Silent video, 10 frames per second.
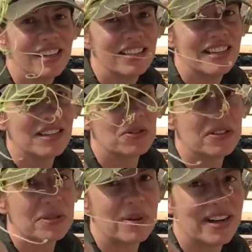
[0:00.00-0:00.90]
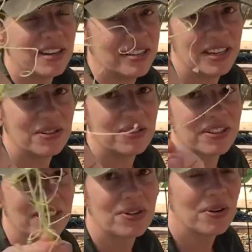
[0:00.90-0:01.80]
tendrils upon
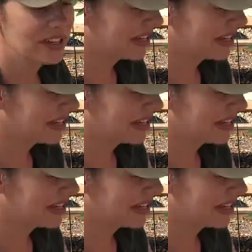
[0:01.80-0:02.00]
tendrils holding